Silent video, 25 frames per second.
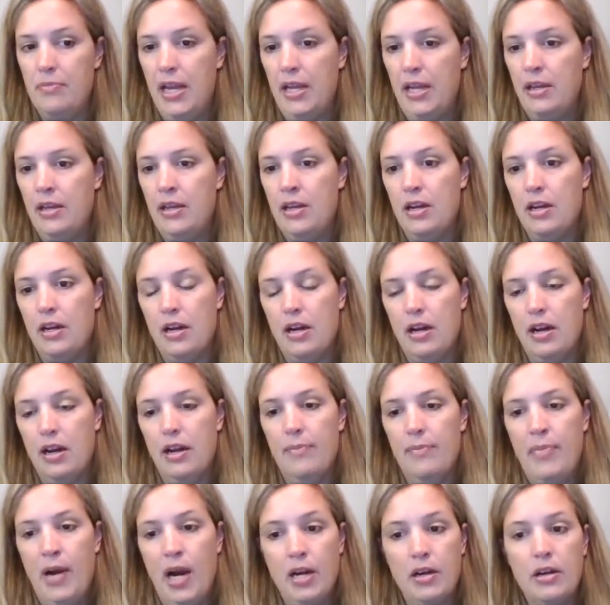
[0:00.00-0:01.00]
Make your
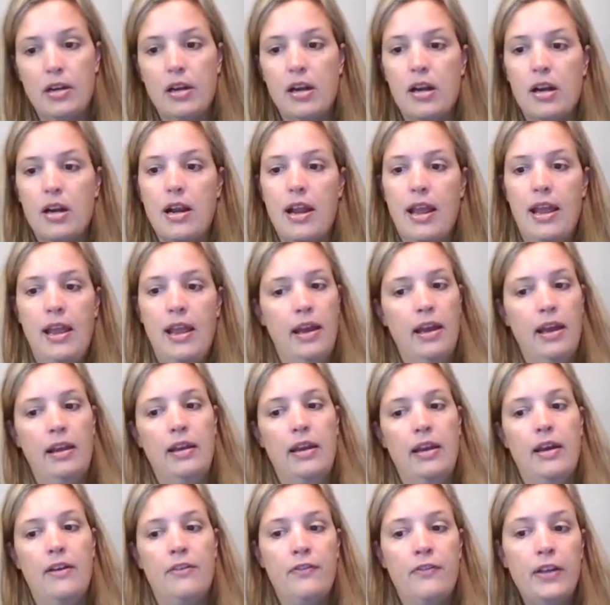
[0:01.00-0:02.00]
partner
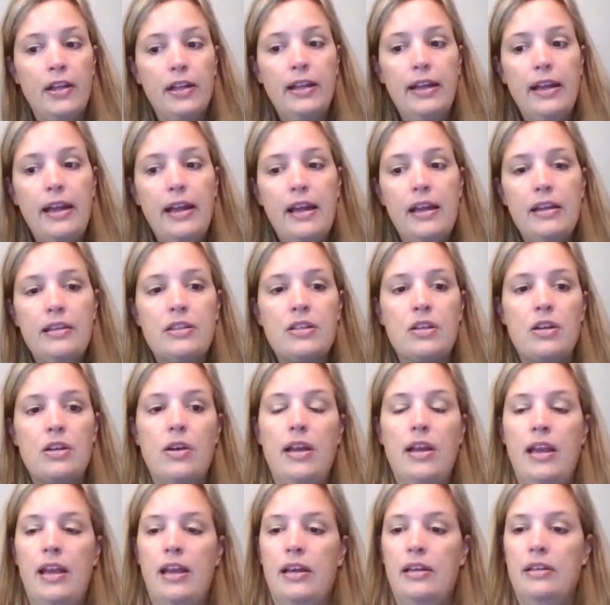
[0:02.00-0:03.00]
an affiliate
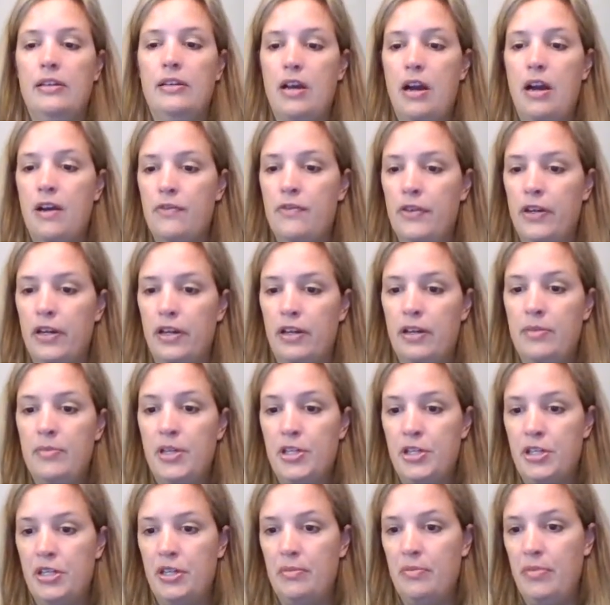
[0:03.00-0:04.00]
and offer a
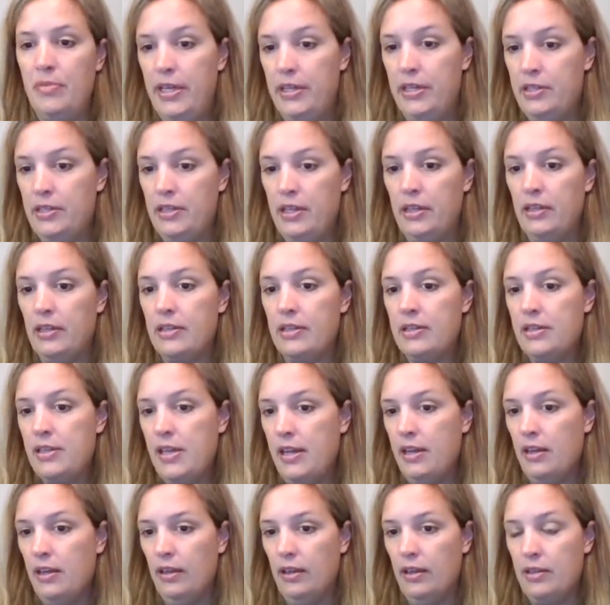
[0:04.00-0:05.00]
commission based on the
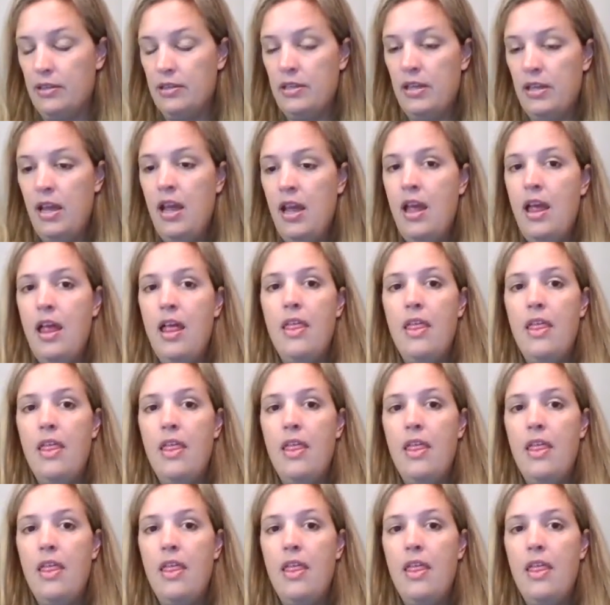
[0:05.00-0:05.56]
sales